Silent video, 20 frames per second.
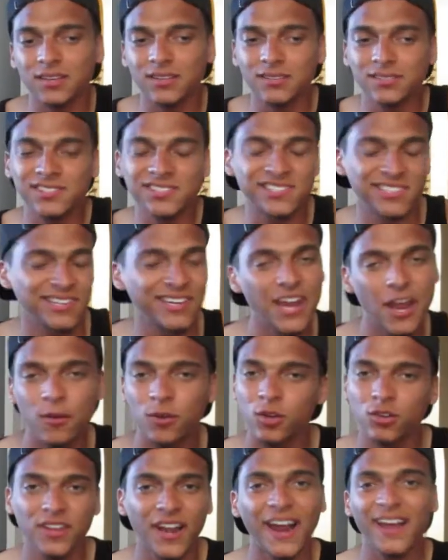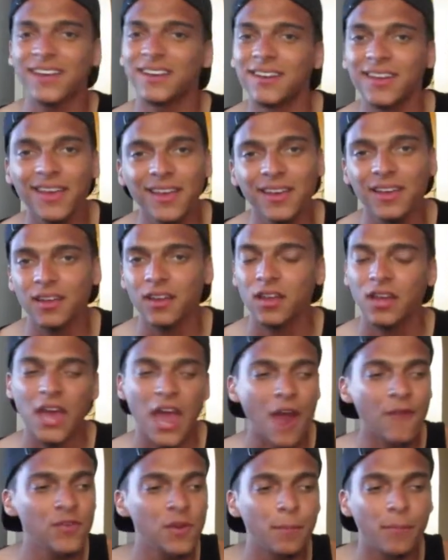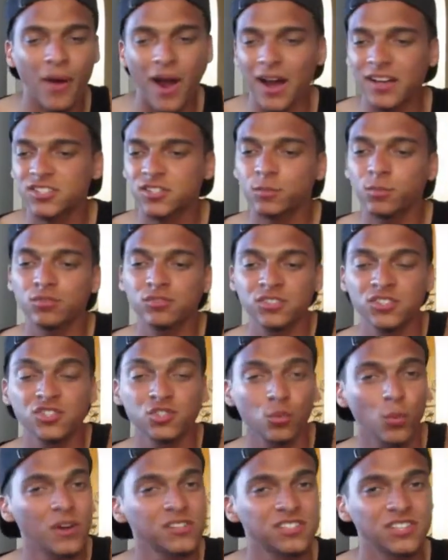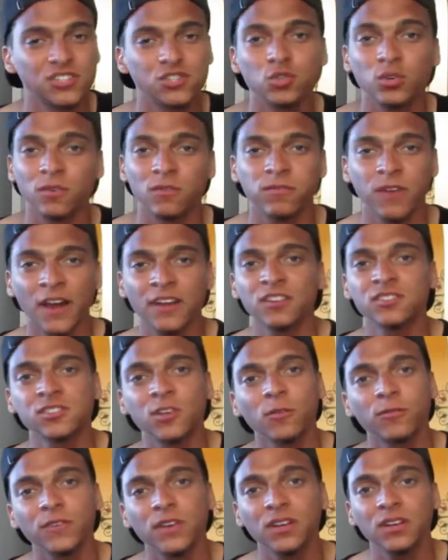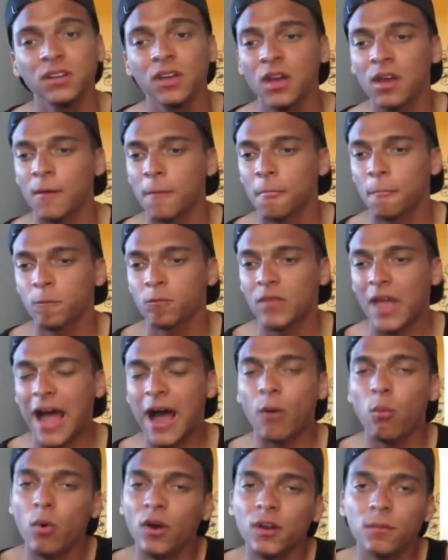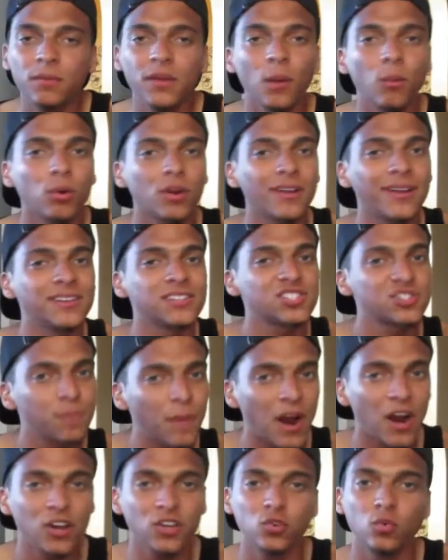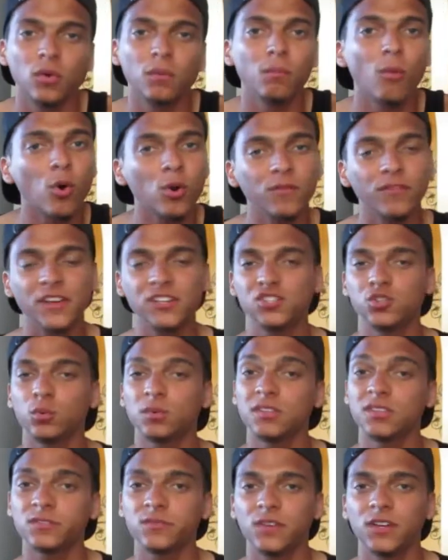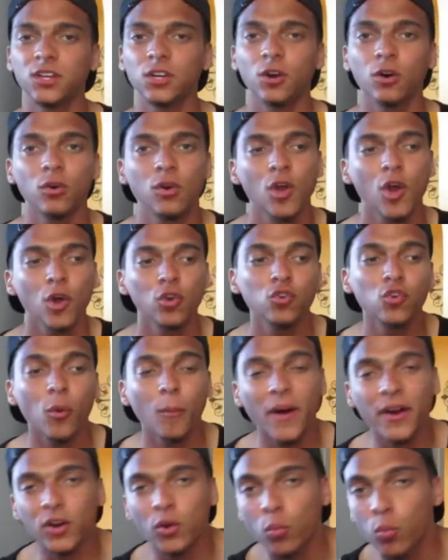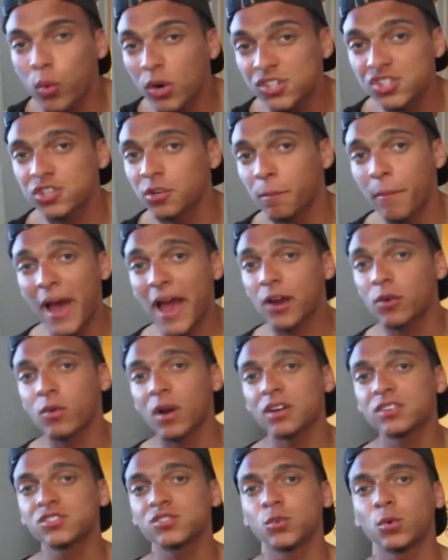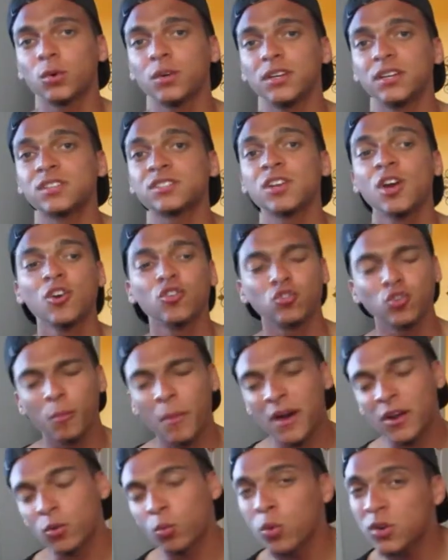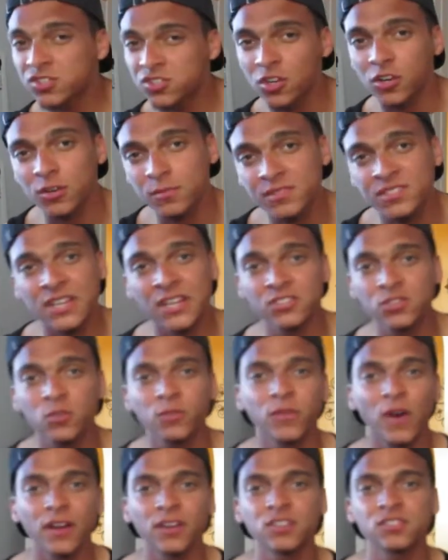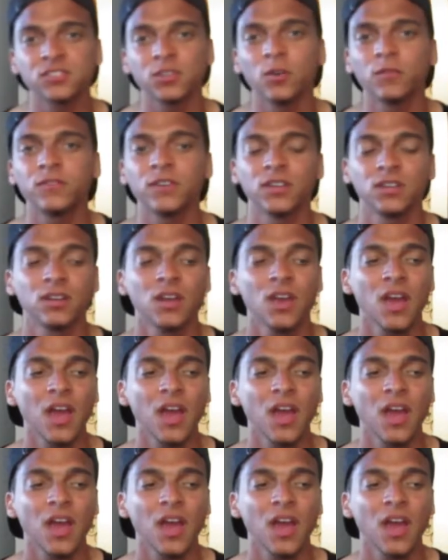scenario that I can hit, every possible situation that you can find yourself in. I want to be able to inspire you and motivate you with this video, no matter what your background story is, no matter what circumstance you find yourself in.